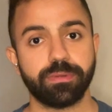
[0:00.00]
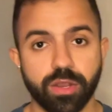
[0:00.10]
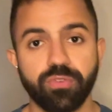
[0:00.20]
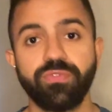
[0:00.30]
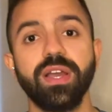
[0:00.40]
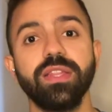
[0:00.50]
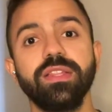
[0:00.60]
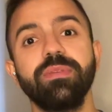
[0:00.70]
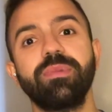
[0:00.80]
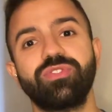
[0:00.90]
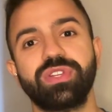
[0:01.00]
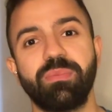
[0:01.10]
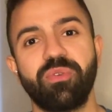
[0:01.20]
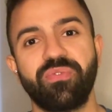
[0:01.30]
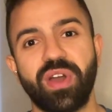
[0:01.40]
Now finally, metric
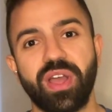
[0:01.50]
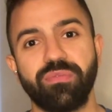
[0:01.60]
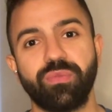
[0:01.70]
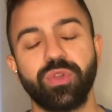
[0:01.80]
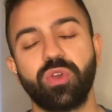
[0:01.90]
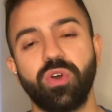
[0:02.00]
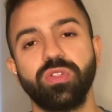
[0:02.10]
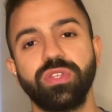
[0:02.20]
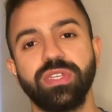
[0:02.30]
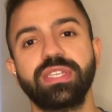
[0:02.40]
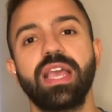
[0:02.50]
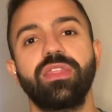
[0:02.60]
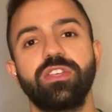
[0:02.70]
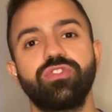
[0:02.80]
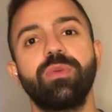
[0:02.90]
number 5, we call these
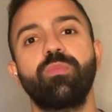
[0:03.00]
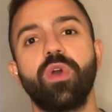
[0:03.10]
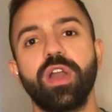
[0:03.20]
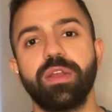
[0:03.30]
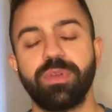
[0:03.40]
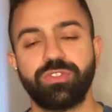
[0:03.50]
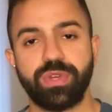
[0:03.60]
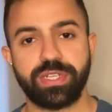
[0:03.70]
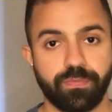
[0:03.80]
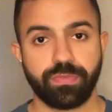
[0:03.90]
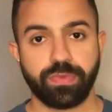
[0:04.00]
the tripwire metrics.